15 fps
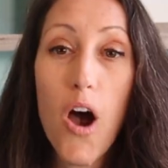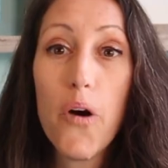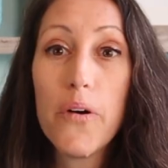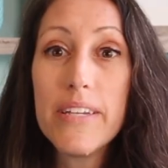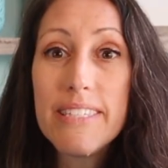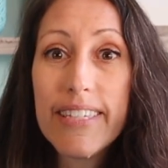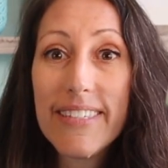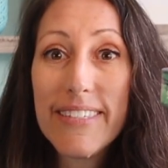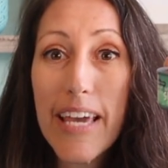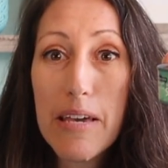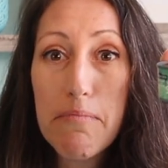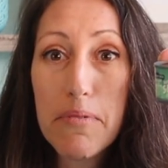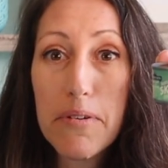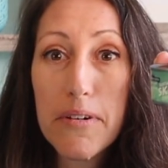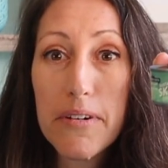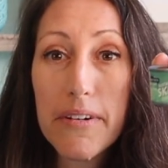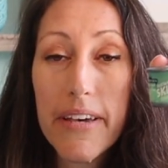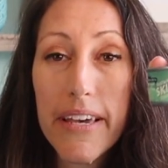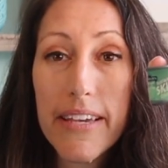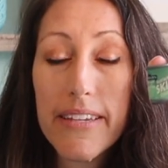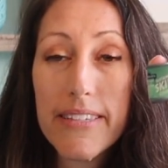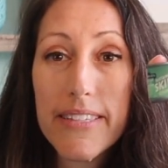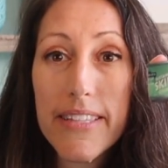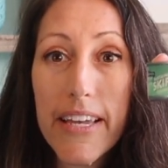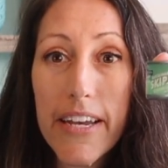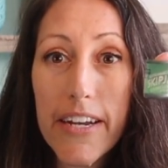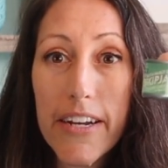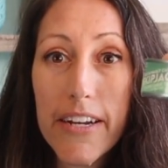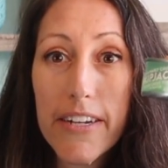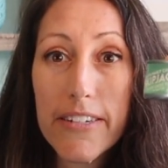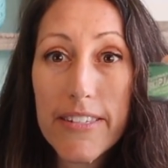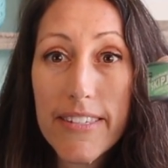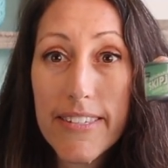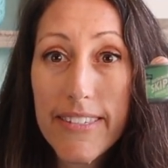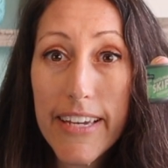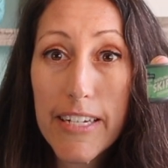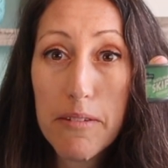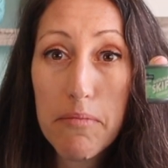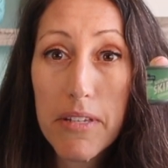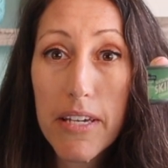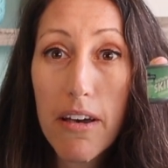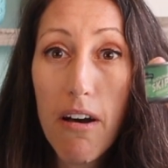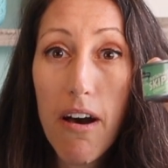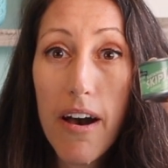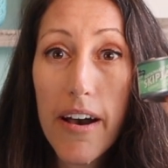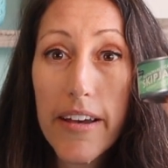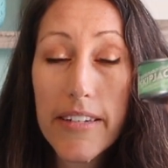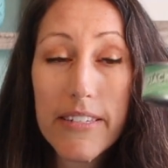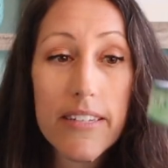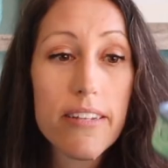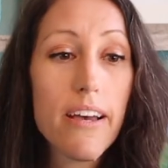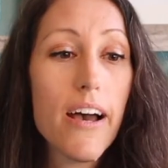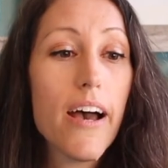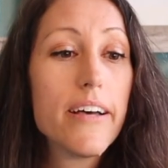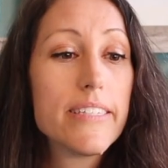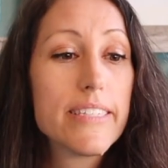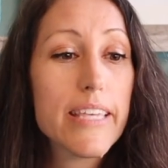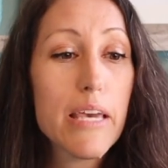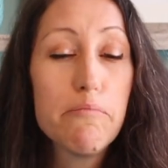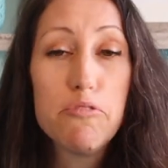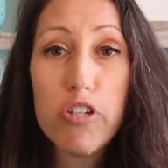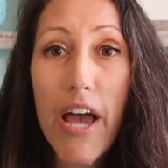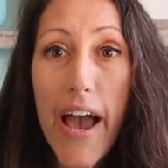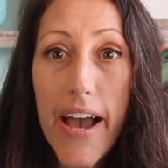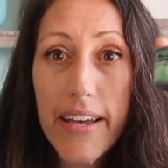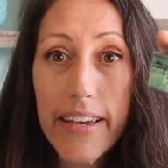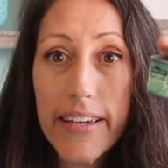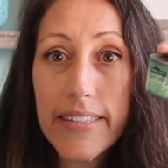Always a staple is their sustainably caught skipjack.